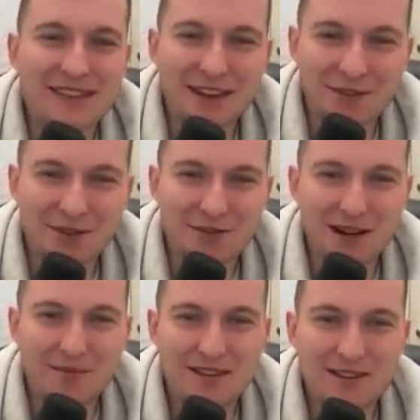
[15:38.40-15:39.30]
they have gone to
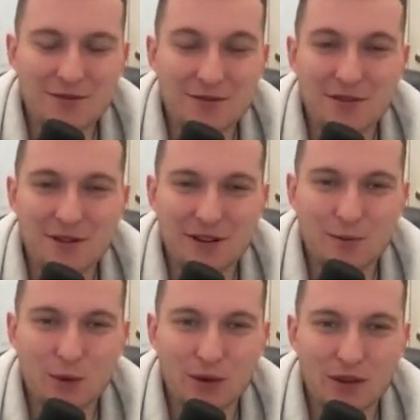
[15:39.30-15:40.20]
Ramsay. that's really what
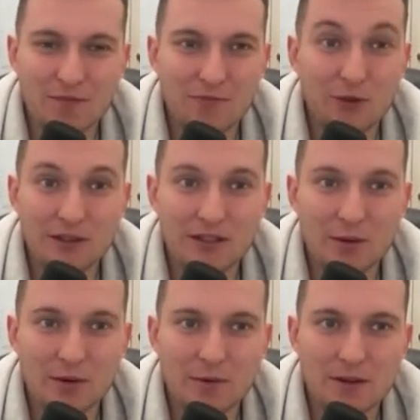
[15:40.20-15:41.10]
exploded them I really
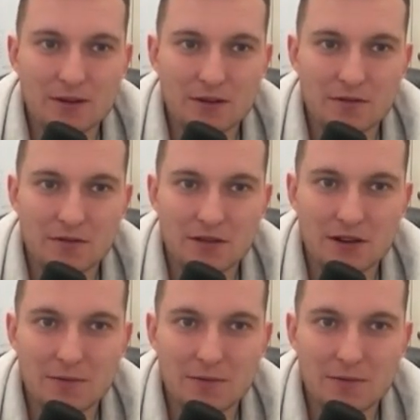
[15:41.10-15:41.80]
doubled their business over a year